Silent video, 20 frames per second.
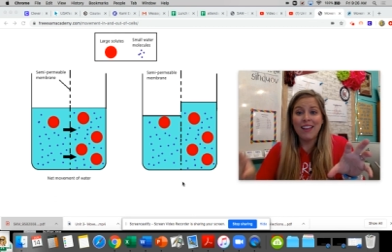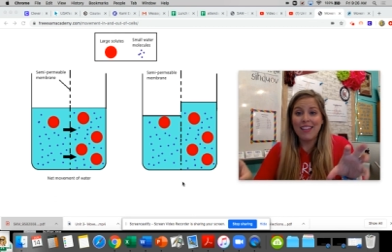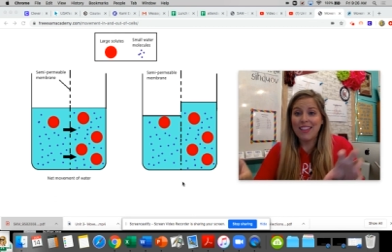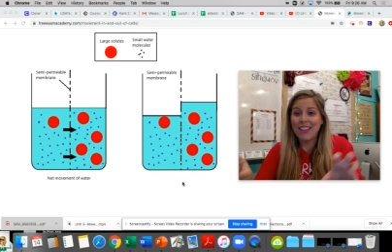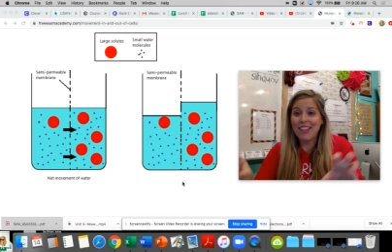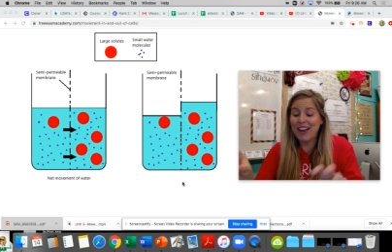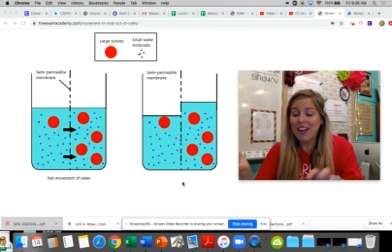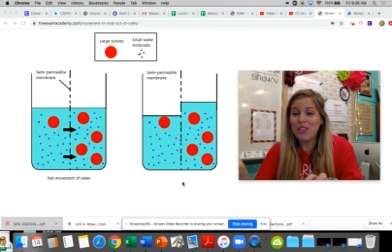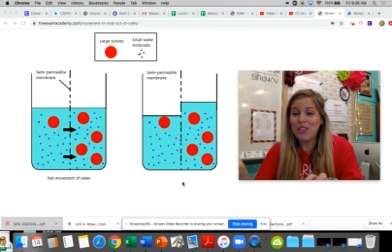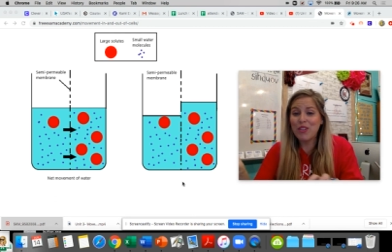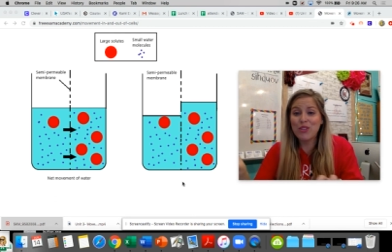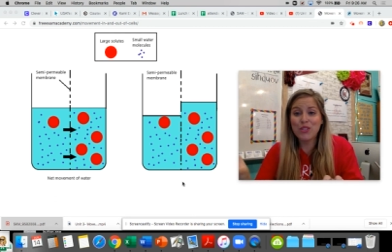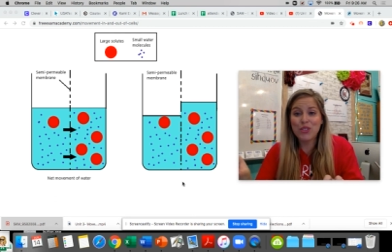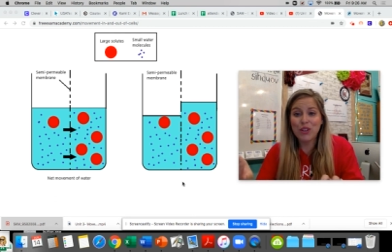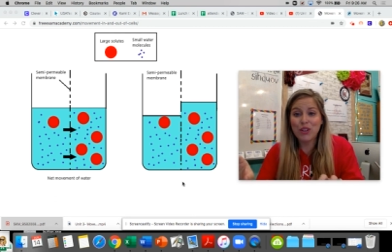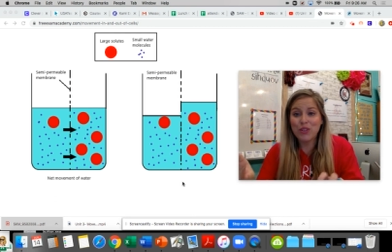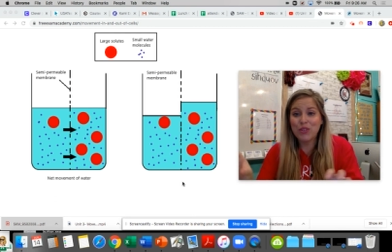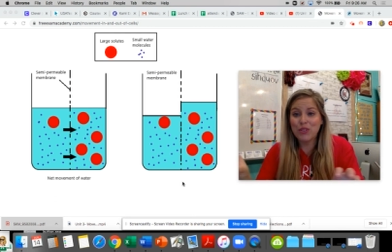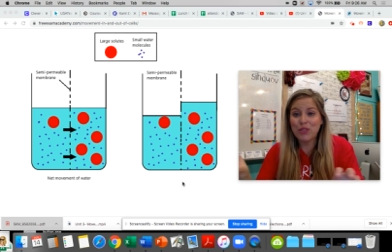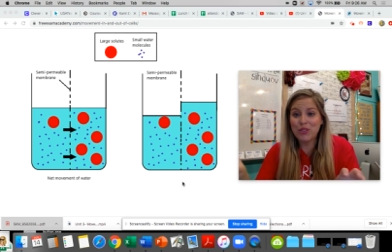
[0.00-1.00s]
the other
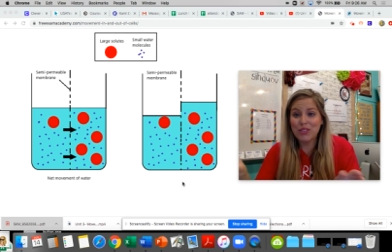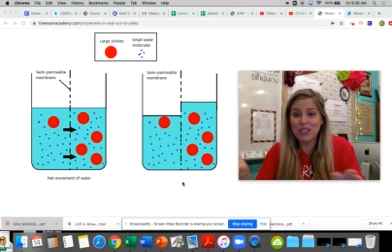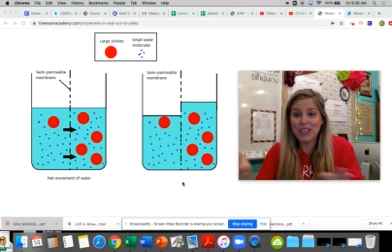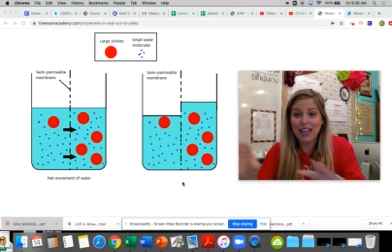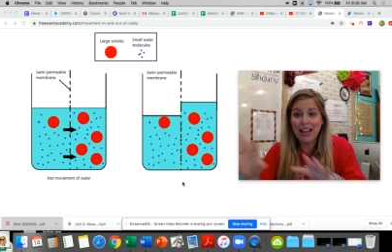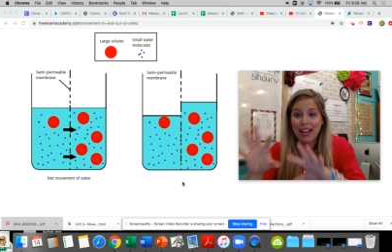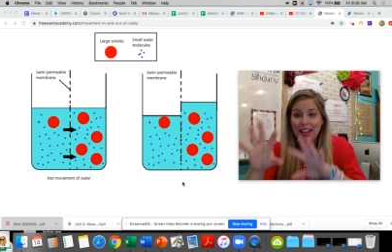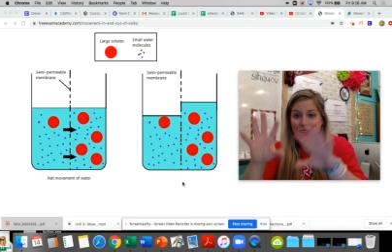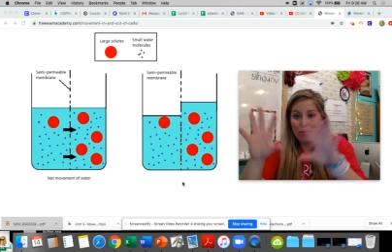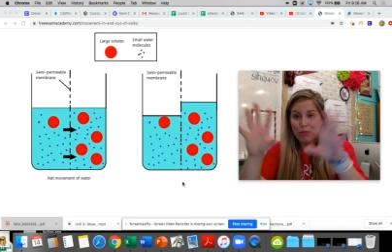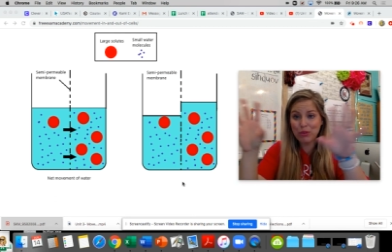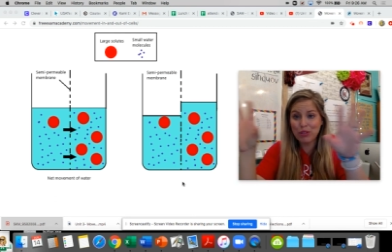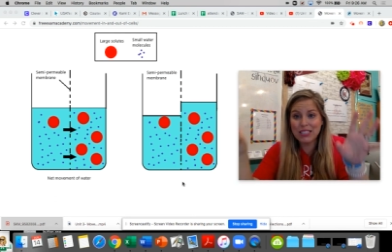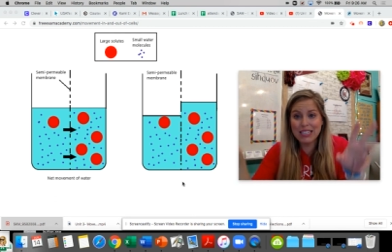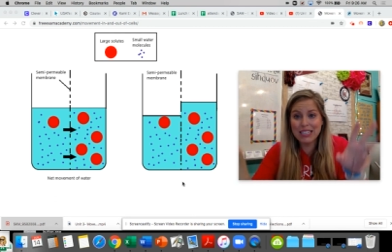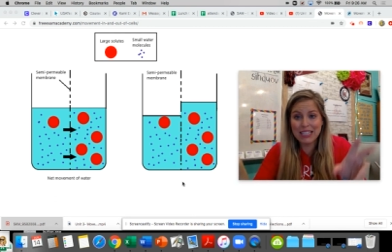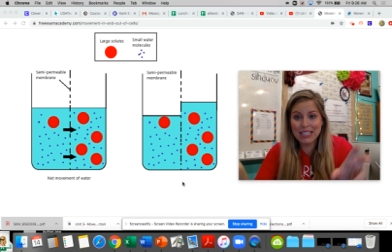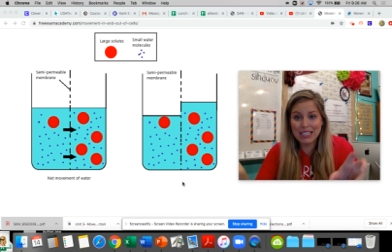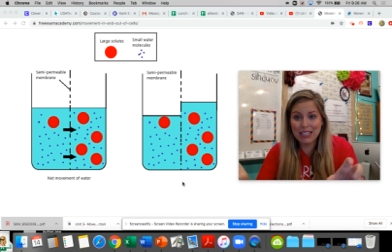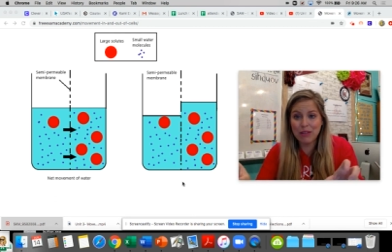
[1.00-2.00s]
circles that we're
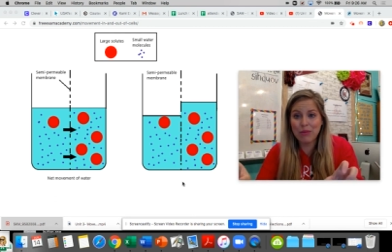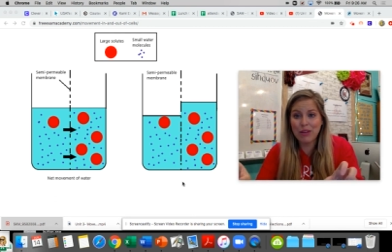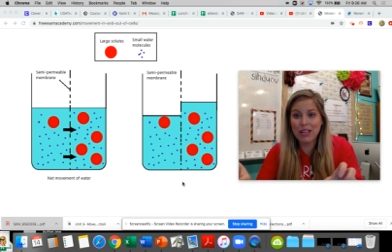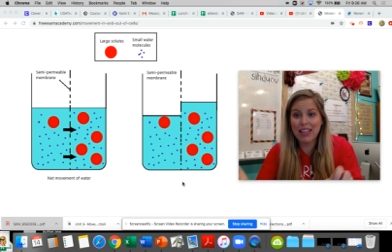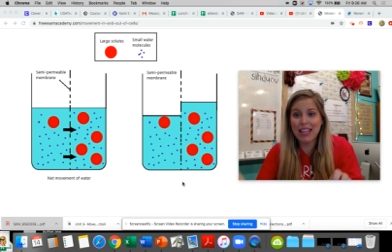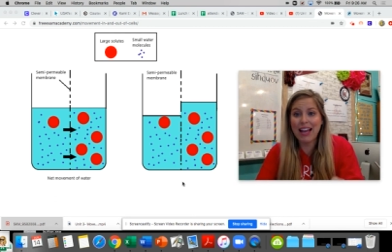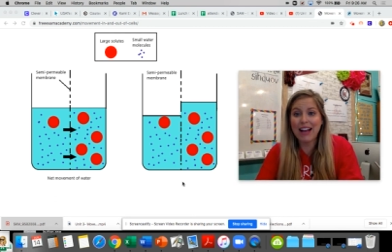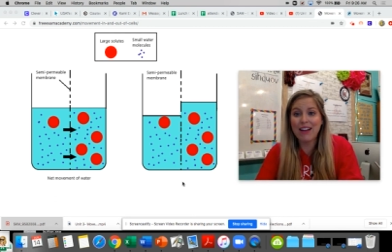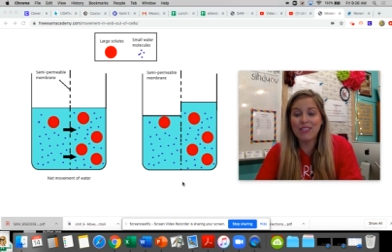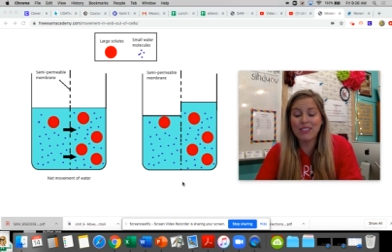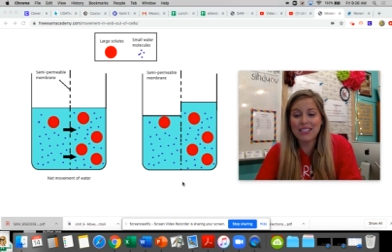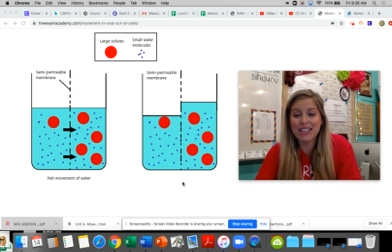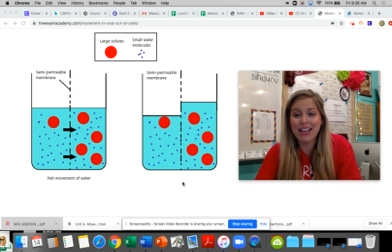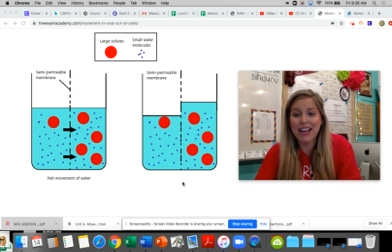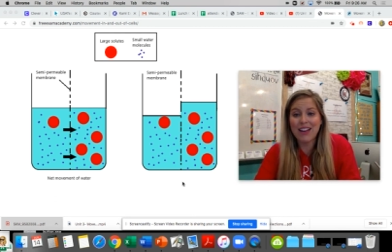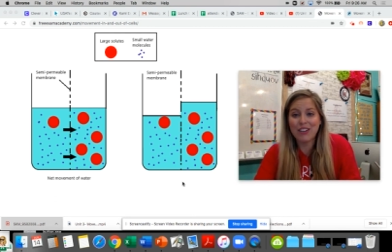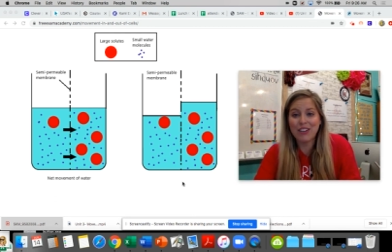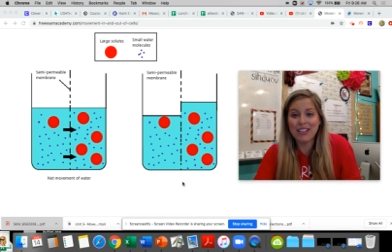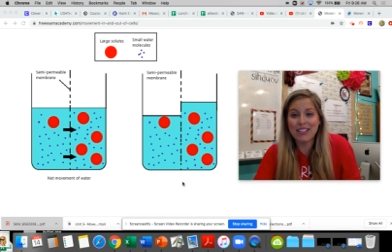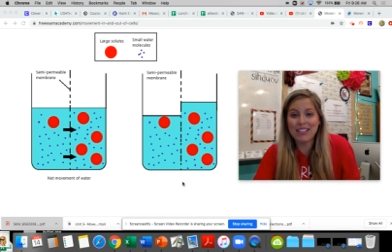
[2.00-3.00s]
dealing with
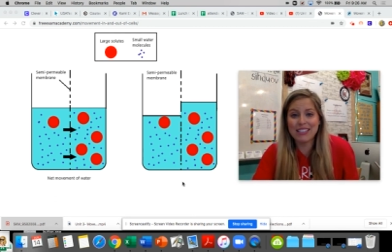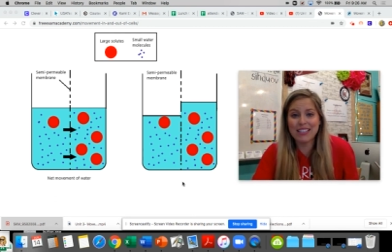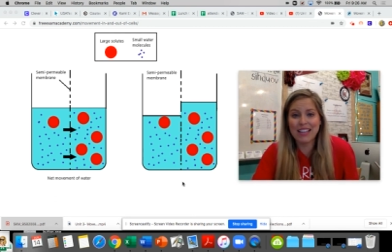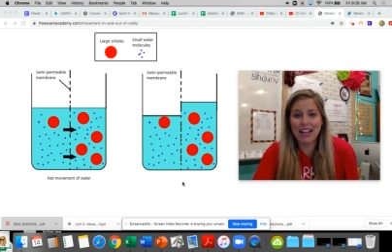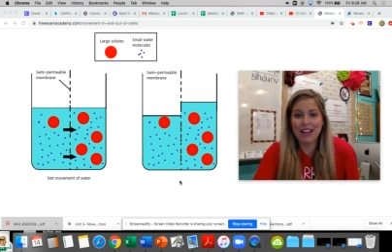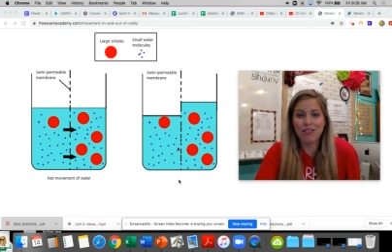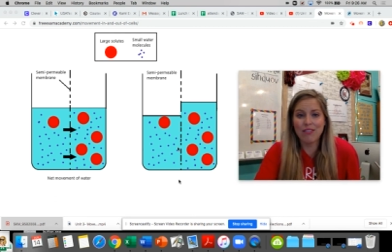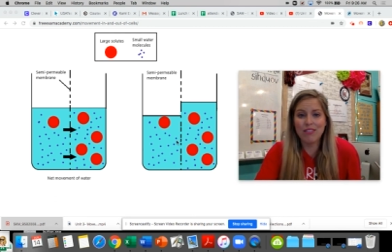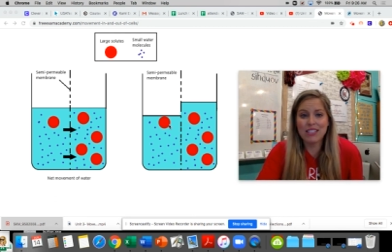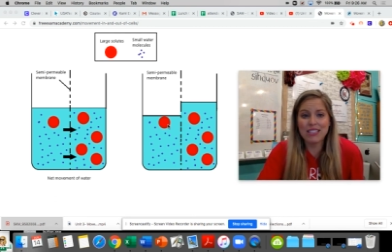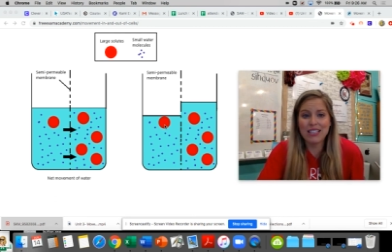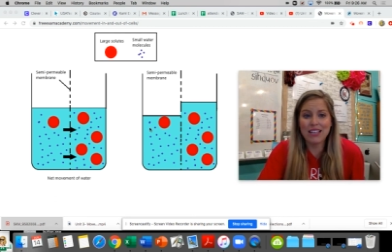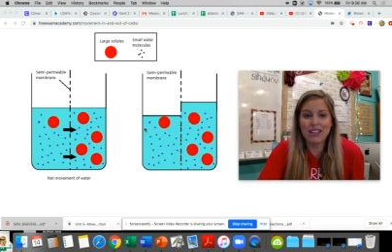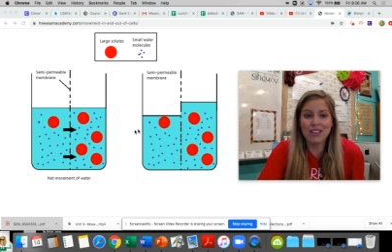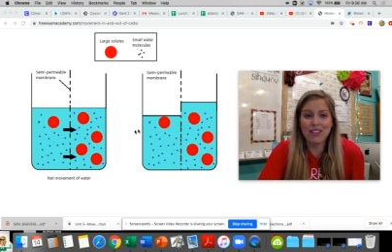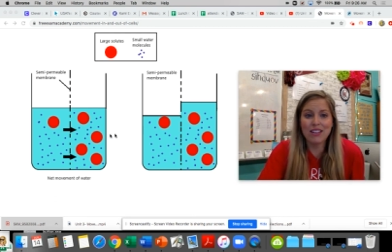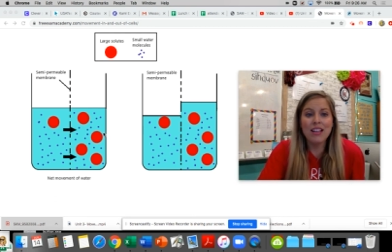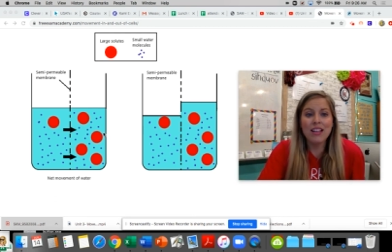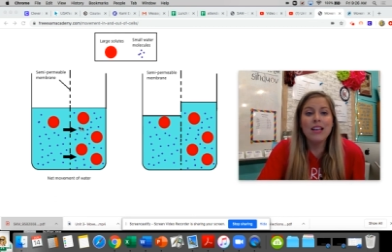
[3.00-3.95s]
outside or inside of the cell.